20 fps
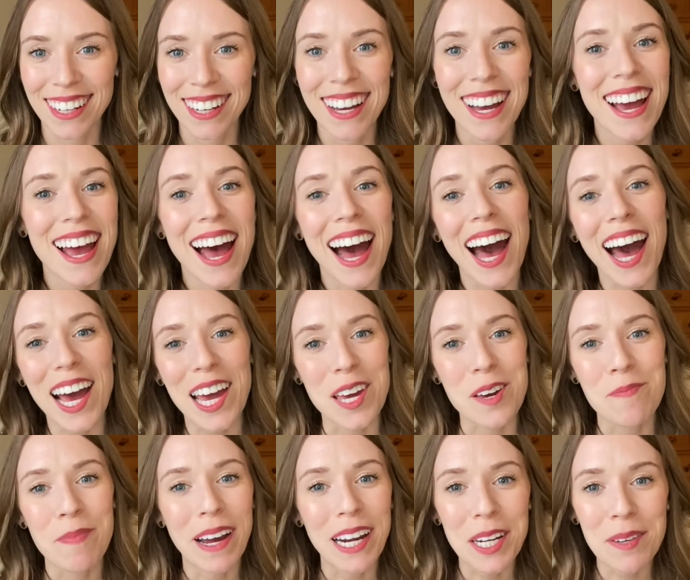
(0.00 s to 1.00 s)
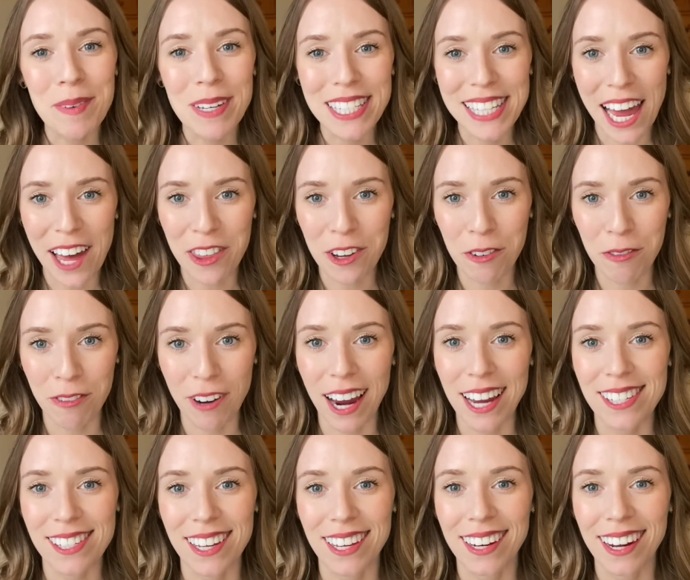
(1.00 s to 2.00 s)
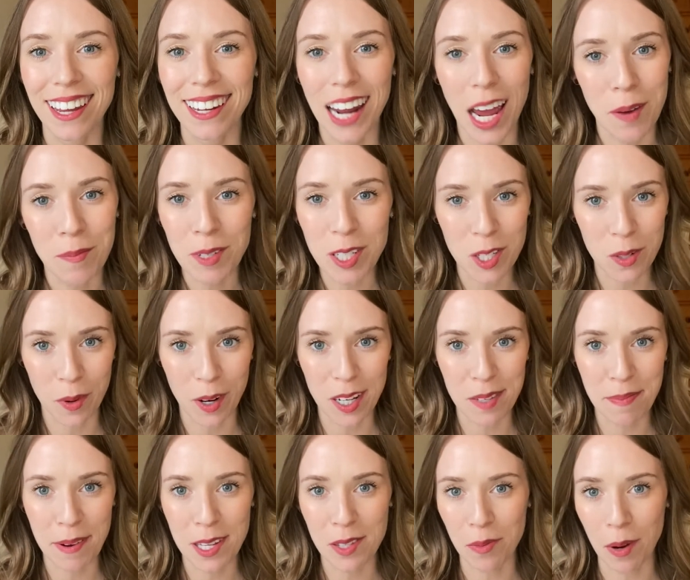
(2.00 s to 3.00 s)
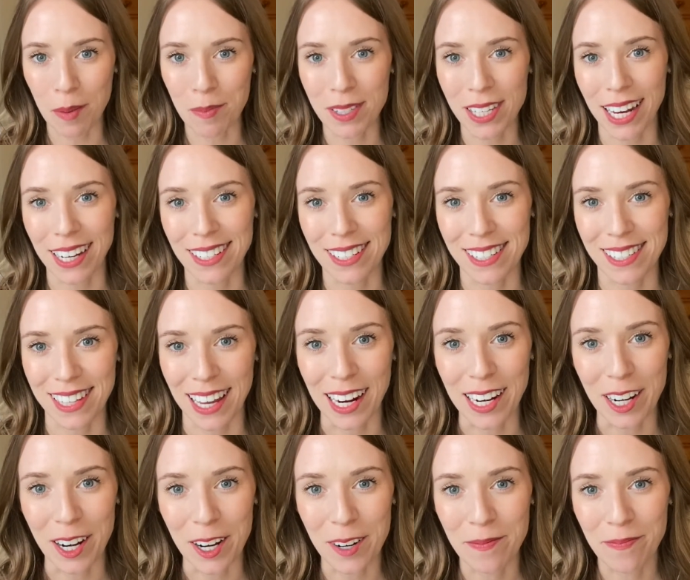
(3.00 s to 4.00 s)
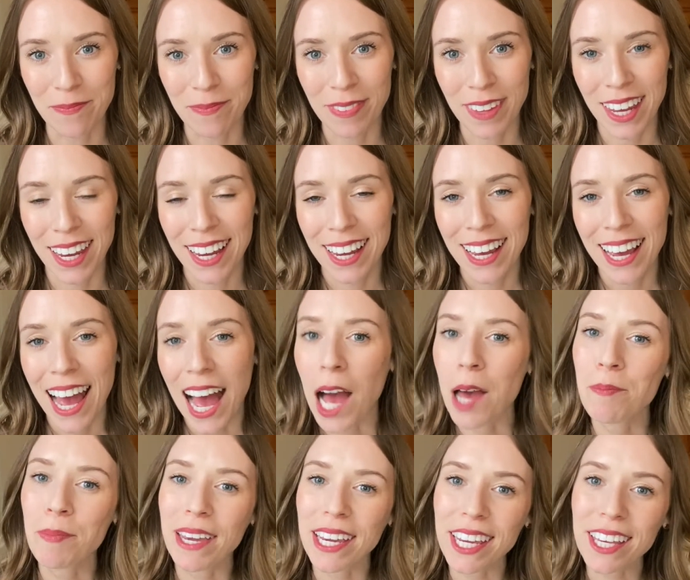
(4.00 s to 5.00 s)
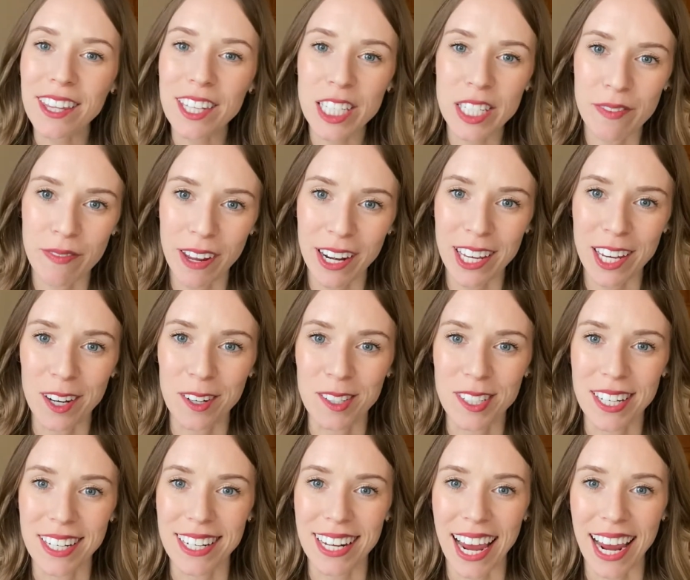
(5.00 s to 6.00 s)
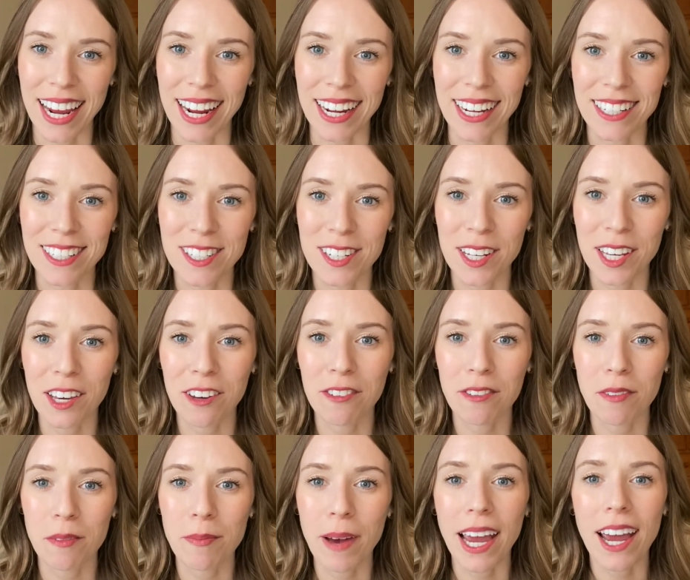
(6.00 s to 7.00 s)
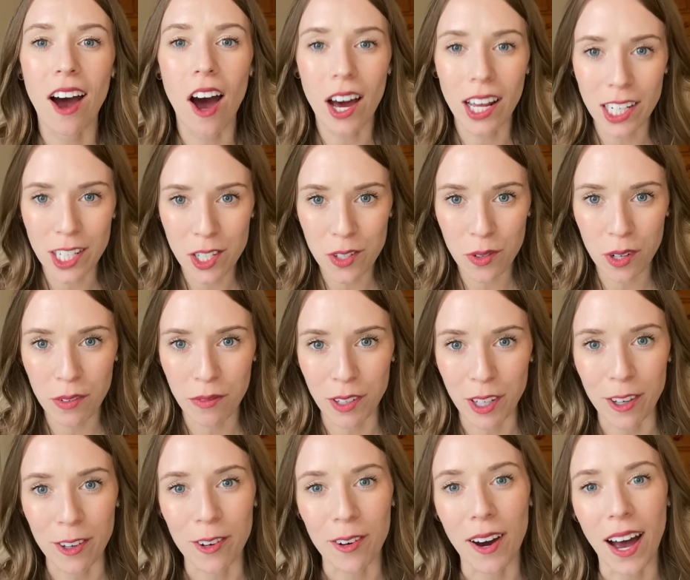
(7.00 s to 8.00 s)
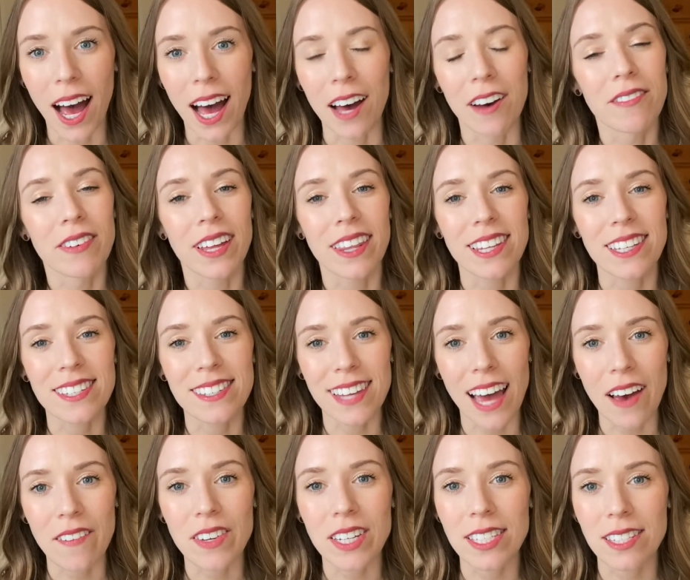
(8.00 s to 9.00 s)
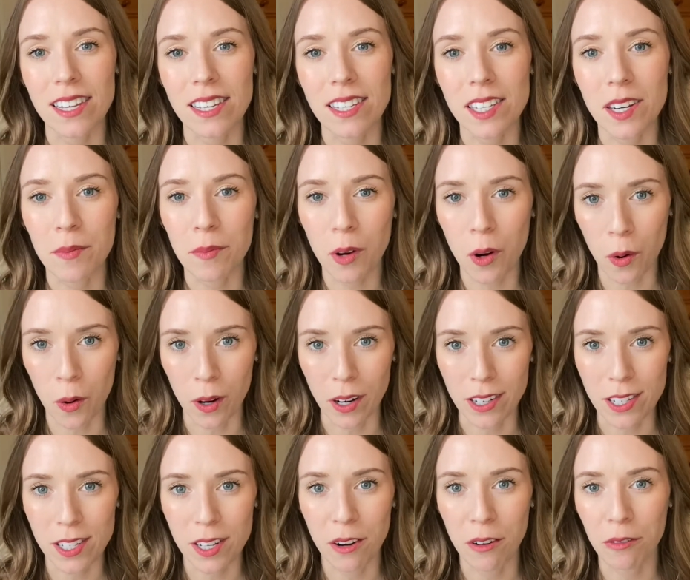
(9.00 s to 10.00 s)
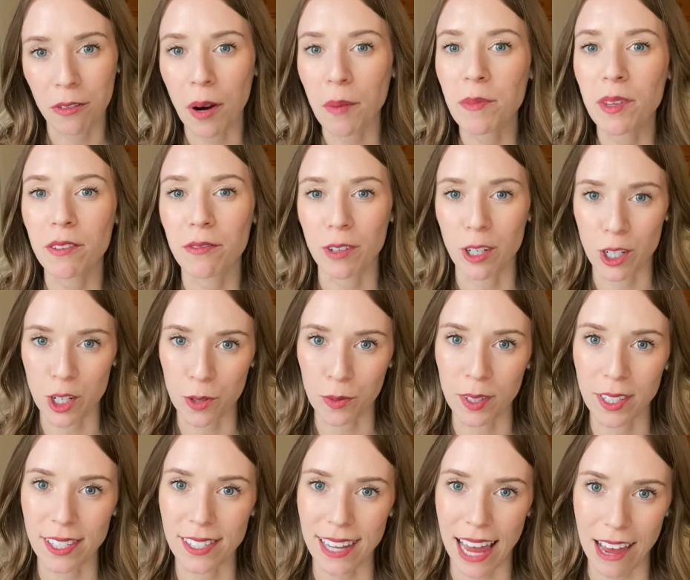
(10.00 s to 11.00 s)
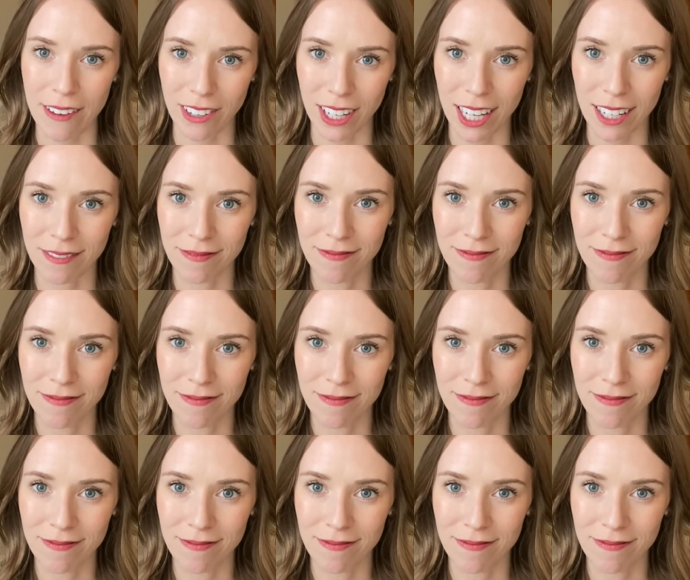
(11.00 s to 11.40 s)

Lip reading: Hi, my name is Heather Fison and I'm a Squarespace website designer. I'm making this video today to give my honest review of the SavvySystem course from the Virtual Savvy.